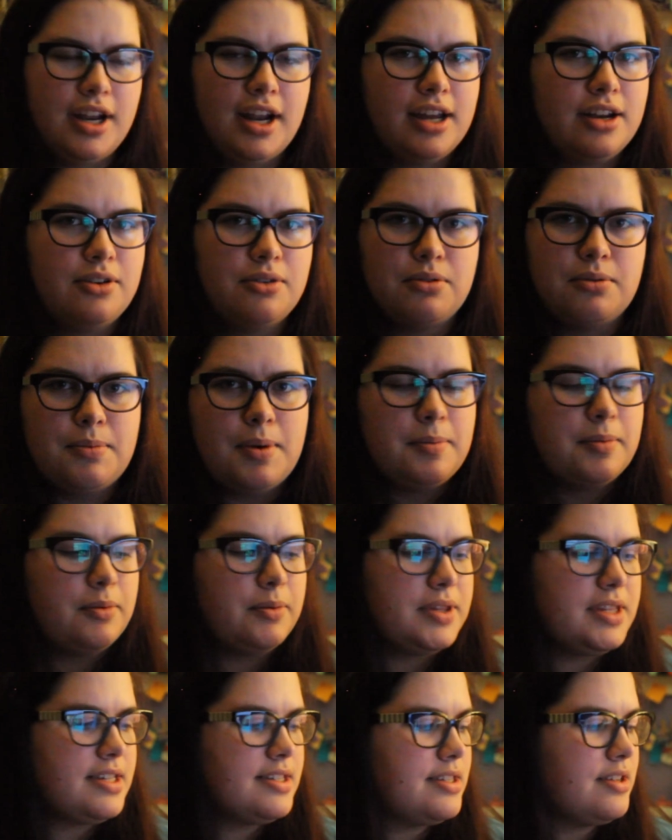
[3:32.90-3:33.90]
don't remember
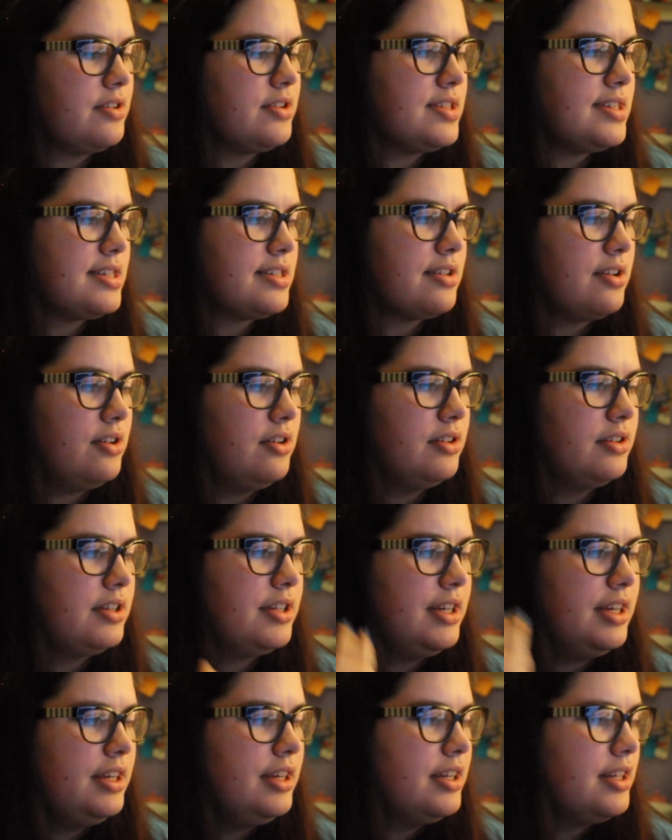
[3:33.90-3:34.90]
what this series is called.
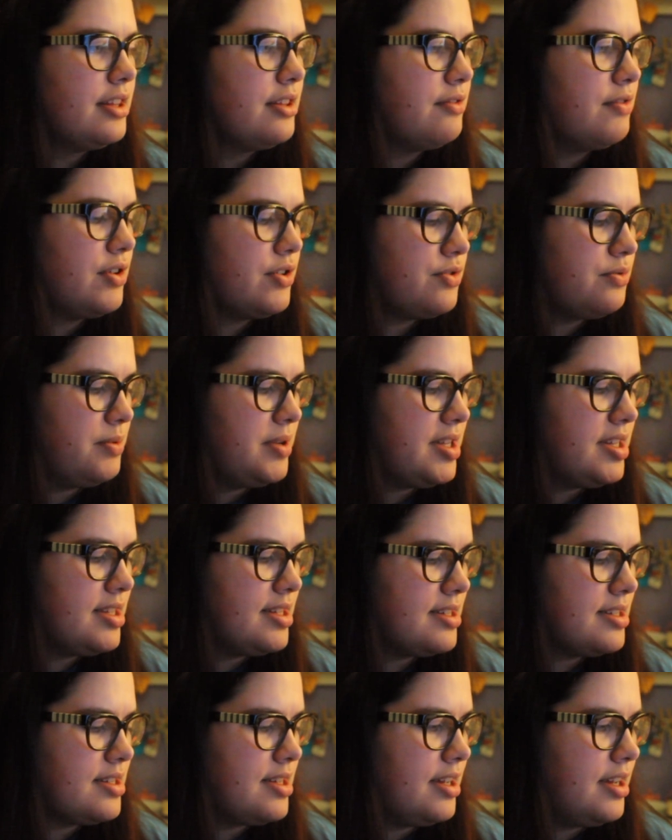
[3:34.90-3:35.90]
The first
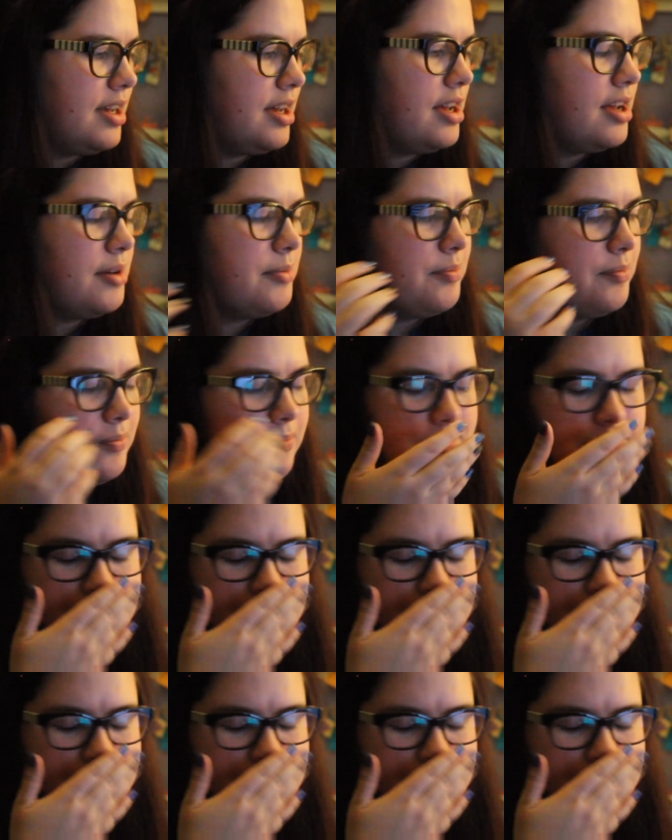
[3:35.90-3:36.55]
one's, don't